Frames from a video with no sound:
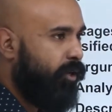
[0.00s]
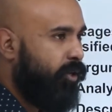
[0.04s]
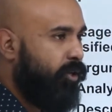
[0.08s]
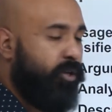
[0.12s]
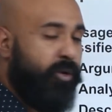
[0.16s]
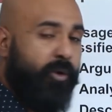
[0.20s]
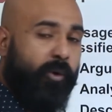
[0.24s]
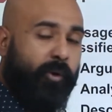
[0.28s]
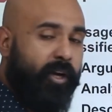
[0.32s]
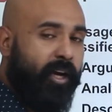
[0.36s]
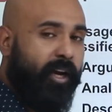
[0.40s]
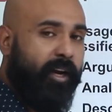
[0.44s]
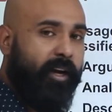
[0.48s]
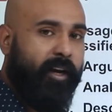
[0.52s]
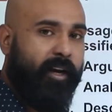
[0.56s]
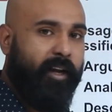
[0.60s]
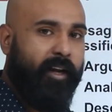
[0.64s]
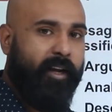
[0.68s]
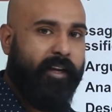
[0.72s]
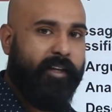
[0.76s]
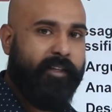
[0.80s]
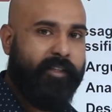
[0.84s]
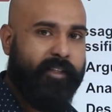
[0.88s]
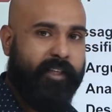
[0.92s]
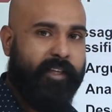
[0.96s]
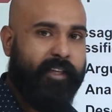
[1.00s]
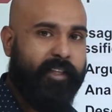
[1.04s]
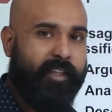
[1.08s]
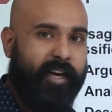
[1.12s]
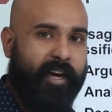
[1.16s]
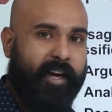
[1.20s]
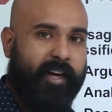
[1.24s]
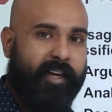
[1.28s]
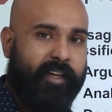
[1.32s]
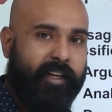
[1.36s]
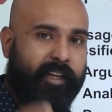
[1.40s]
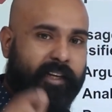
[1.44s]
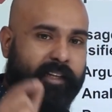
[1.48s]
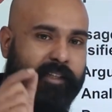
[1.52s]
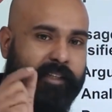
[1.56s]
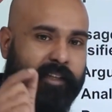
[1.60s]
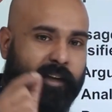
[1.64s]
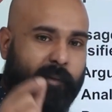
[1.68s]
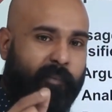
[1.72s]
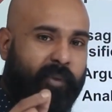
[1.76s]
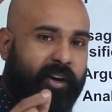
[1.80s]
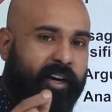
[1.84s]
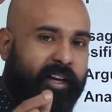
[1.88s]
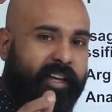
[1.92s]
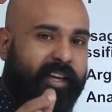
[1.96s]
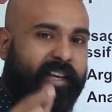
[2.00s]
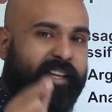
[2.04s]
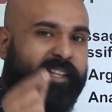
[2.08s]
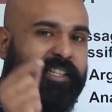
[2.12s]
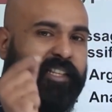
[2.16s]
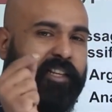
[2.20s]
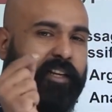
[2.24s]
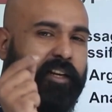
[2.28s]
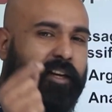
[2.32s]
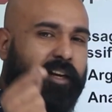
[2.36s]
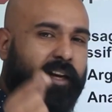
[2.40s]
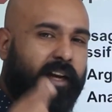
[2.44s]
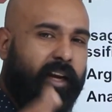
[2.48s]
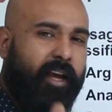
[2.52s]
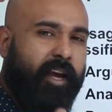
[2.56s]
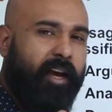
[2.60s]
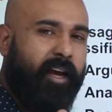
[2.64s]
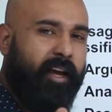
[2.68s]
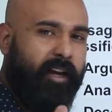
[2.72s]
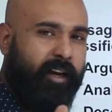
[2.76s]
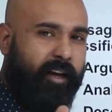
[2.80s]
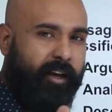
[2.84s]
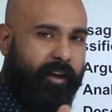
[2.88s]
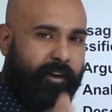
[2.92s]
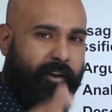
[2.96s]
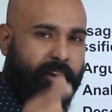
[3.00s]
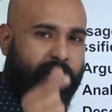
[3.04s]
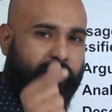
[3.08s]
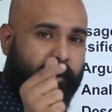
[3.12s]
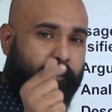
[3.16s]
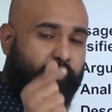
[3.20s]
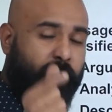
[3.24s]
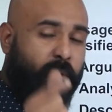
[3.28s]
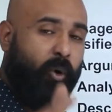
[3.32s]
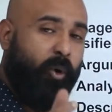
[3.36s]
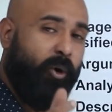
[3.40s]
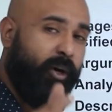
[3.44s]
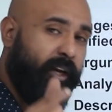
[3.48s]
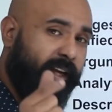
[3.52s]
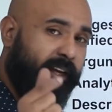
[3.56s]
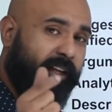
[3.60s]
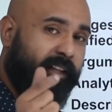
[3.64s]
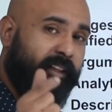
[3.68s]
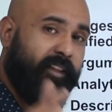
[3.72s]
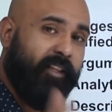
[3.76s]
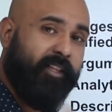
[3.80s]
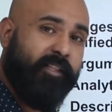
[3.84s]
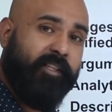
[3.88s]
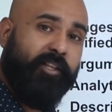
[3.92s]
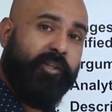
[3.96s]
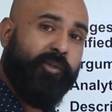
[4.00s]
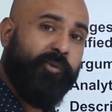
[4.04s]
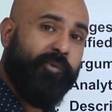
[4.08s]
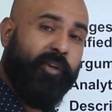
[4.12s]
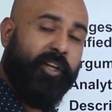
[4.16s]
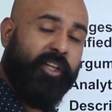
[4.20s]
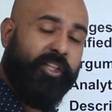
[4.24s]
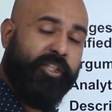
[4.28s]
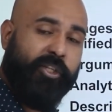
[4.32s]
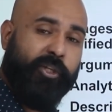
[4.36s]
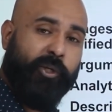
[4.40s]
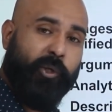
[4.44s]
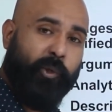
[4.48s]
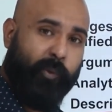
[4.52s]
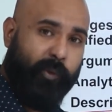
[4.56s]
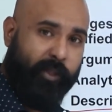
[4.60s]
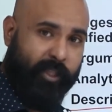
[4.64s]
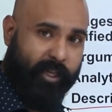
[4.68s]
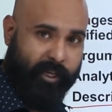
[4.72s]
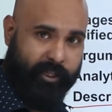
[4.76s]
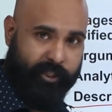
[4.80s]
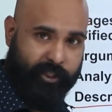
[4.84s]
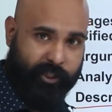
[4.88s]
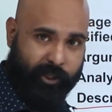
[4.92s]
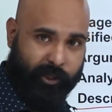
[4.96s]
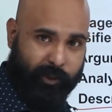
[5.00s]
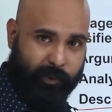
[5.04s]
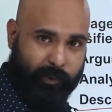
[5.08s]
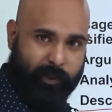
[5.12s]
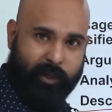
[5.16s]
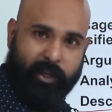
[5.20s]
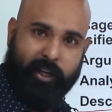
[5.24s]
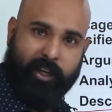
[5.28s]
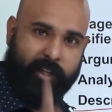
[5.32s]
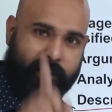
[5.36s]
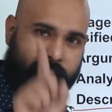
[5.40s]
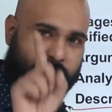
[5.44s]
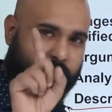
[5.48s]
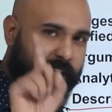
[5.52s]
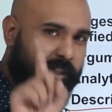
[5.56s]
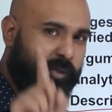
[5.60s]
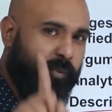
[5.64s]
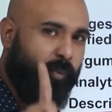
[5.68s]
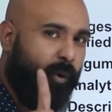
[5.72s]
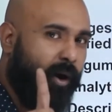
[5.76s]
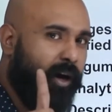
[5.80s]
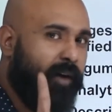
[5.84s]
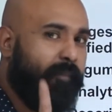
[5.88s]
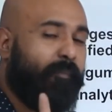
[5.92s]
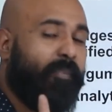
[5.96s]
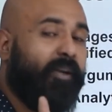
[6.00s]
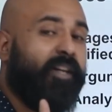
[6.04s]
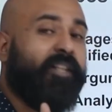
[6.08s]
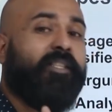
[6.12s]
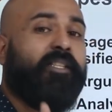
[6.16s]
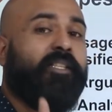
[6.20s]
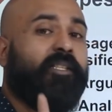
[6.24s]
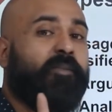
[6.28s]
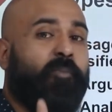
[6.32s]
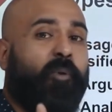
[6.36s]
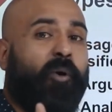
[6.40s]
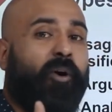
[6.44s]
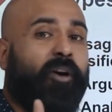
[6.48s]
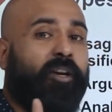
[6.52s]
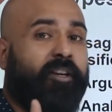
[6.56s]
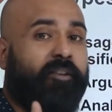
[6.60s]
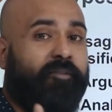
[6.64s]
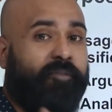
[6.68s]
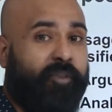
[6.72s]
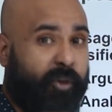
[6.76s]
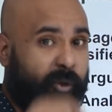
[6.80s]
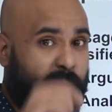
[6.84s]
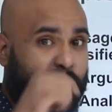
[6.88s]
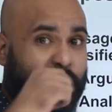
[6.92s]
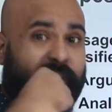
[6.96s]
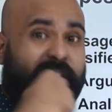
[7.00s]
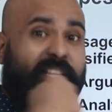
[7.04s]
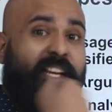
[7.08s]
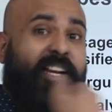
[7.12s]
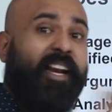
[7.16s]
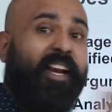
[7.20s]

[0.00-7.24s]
you can see that somebody is clearly reporting the situation over there to you. There is one person's point of view, the